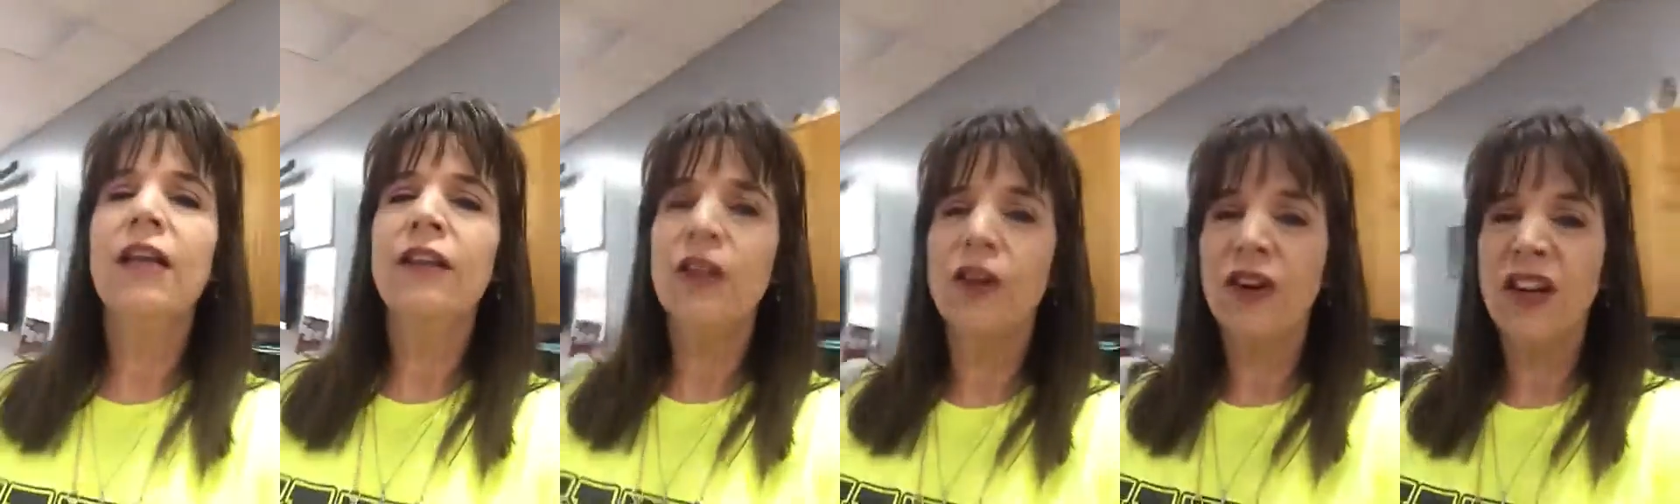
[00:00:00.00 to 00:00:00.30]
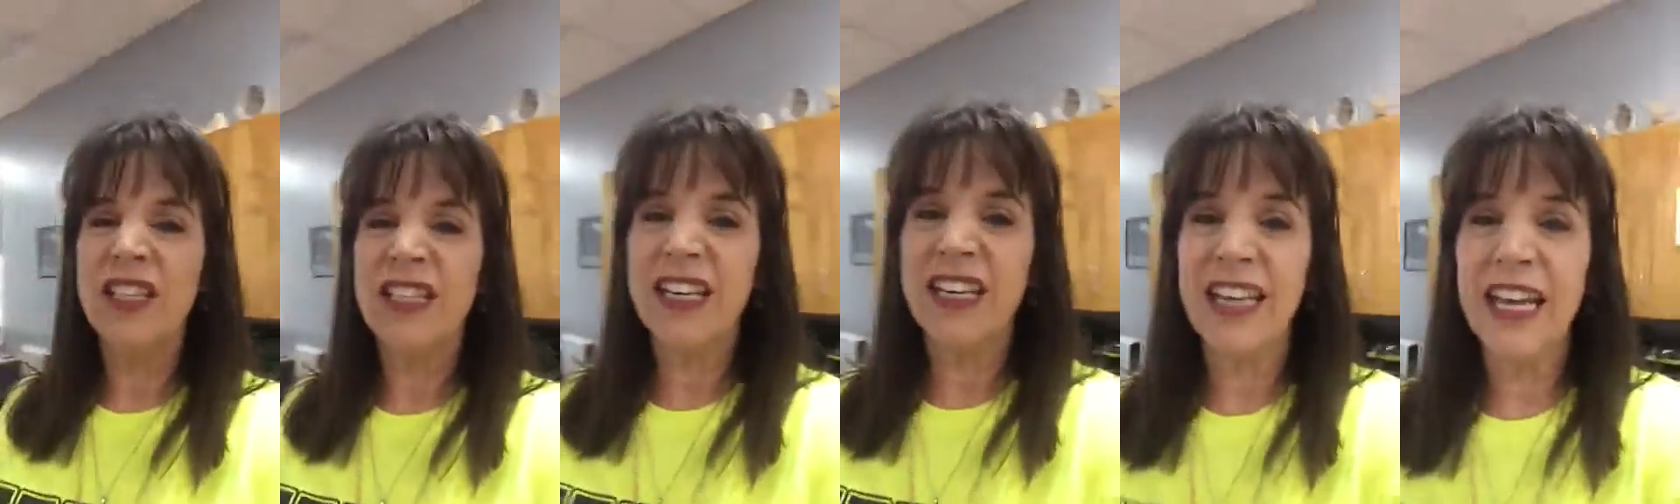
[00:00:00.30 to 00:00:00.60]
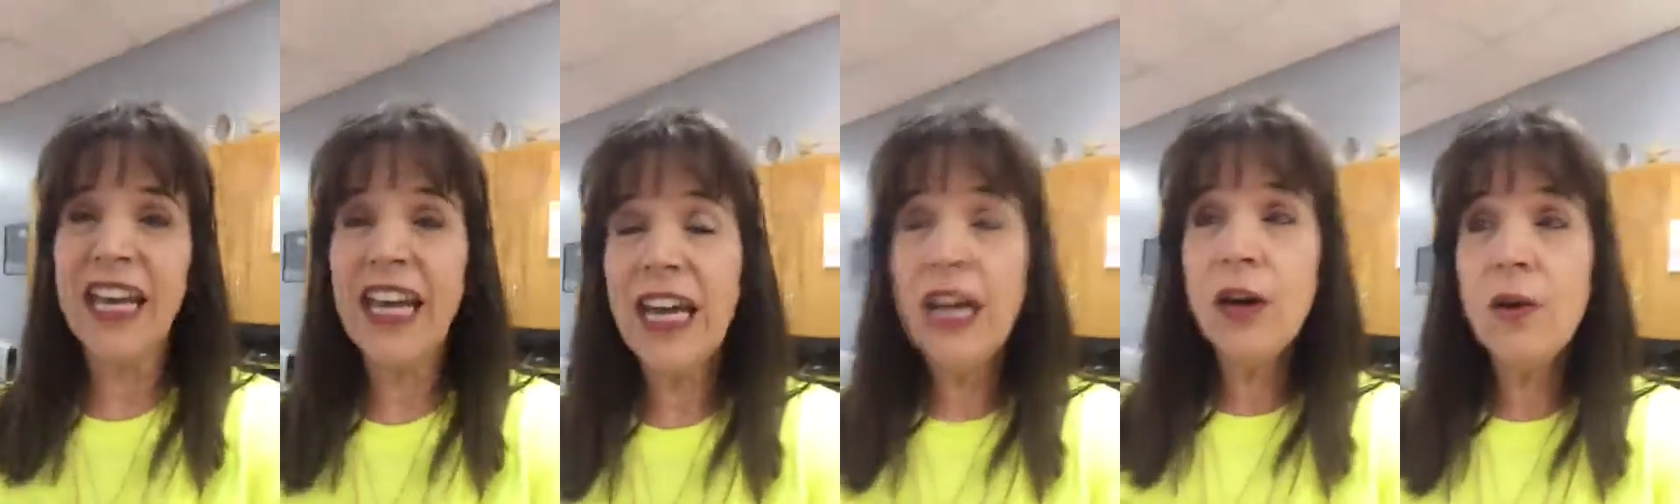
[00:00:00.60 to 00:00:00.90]
there is an
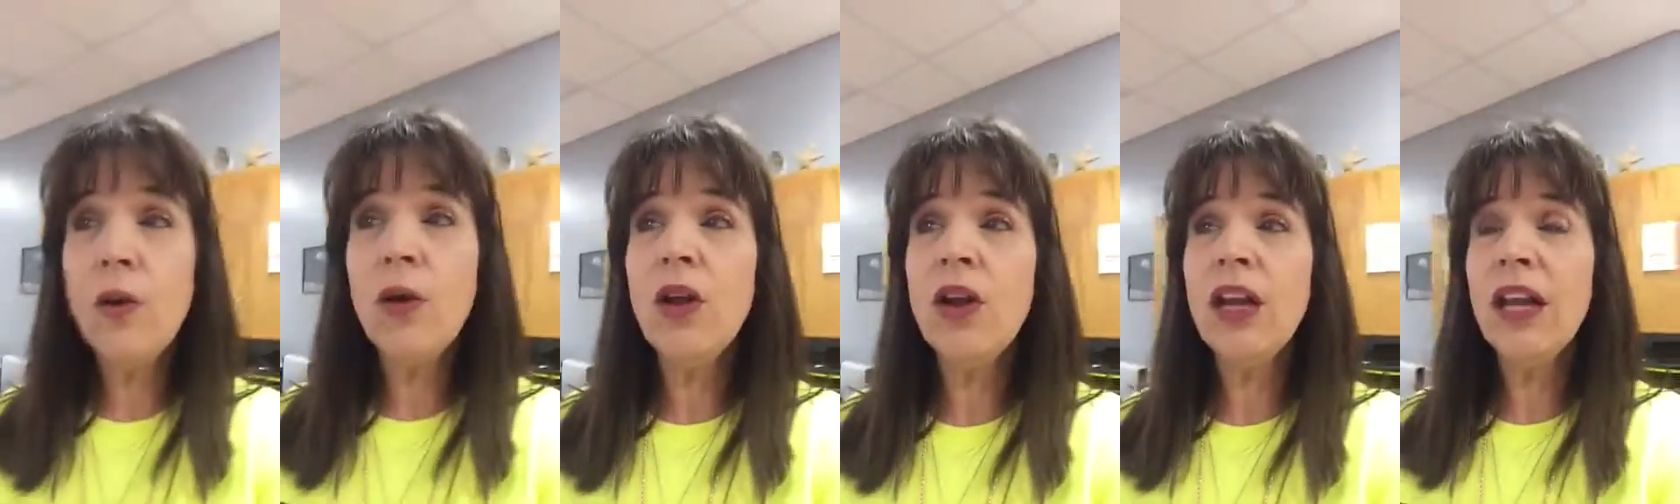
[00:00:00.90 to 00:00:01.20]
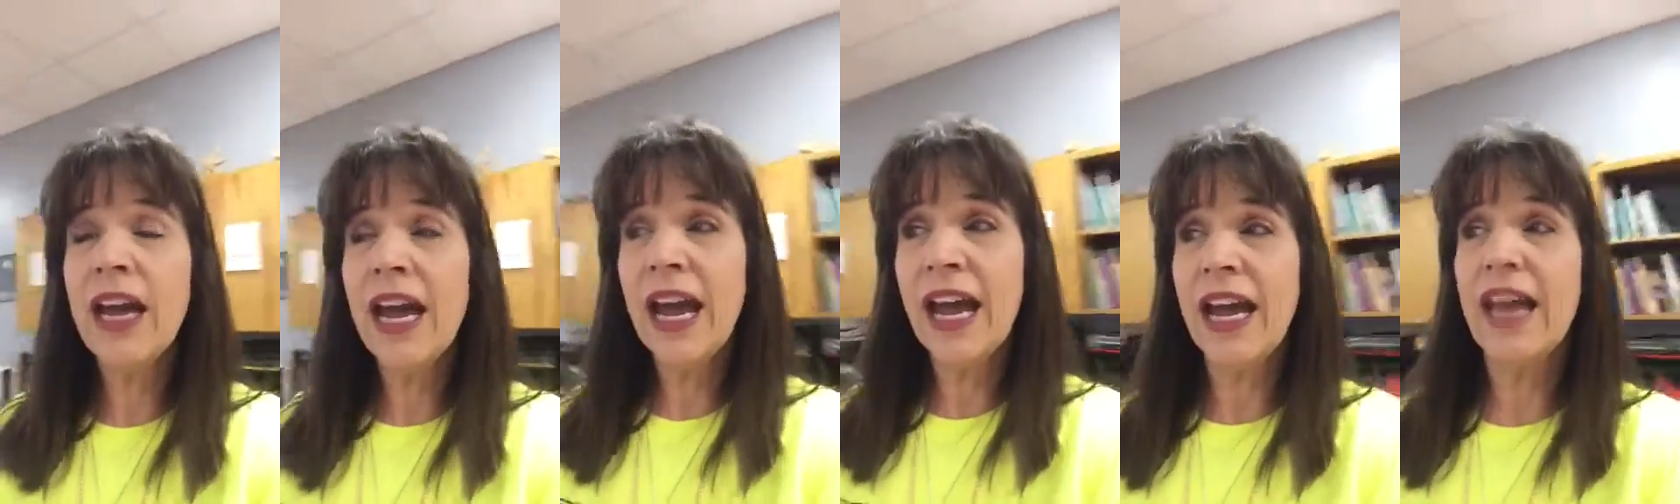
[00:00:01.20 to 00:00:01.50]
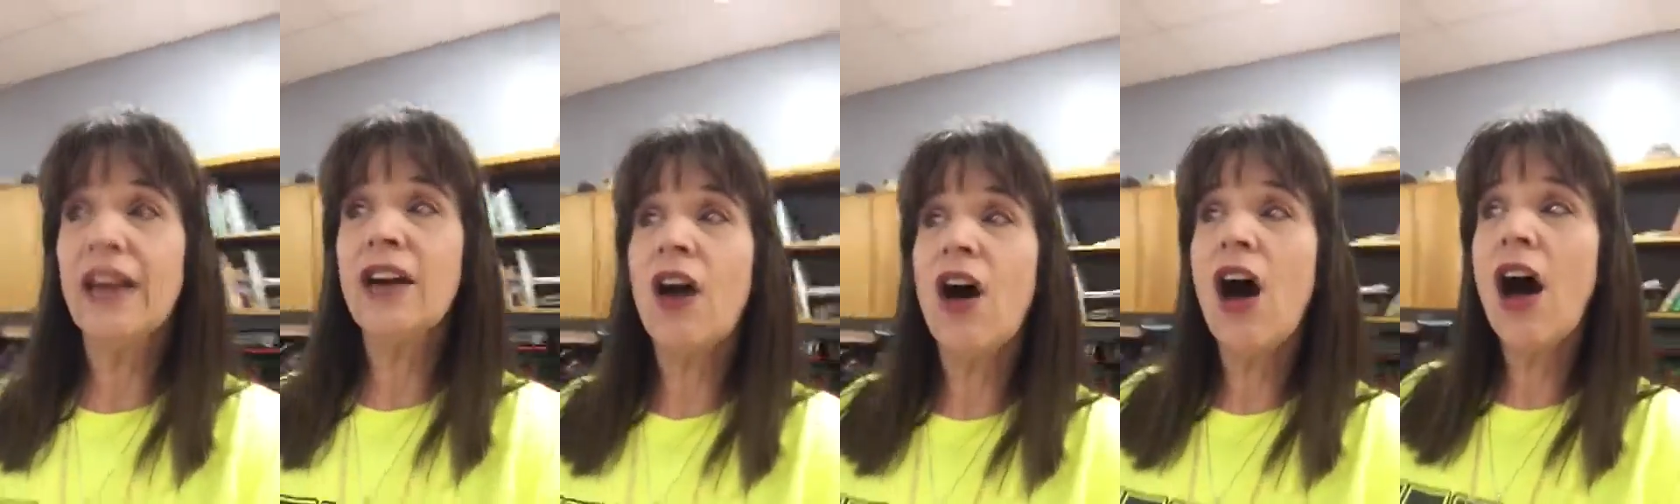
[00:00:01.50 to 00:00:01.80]
equal and